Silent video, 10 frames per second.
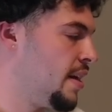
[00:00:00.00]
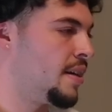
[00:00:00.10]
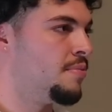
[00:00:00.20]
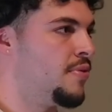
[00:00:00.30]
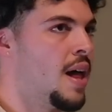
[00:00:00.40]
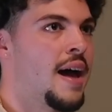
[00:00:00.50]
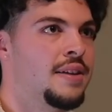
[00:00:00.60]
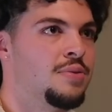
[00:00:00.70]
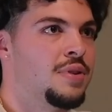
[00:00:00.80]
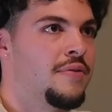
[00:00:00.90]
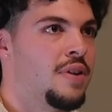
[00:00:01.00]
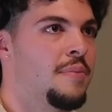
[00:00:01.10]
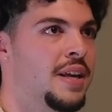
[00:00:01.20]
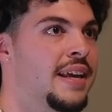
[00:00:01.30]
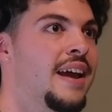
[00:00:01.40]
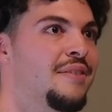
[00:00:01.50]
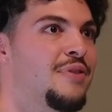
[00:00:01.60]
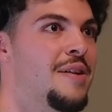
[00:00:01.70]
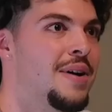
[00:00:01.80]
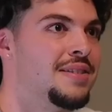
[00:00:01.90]
Like flies or whatever, right. I'm going to gain
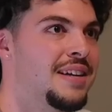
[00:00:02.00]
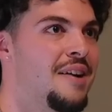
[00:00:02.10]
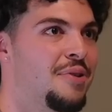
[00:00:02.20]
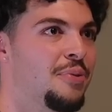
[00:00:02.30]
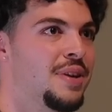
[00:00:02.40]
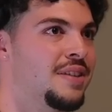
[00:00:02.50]
five miles an hour in a right.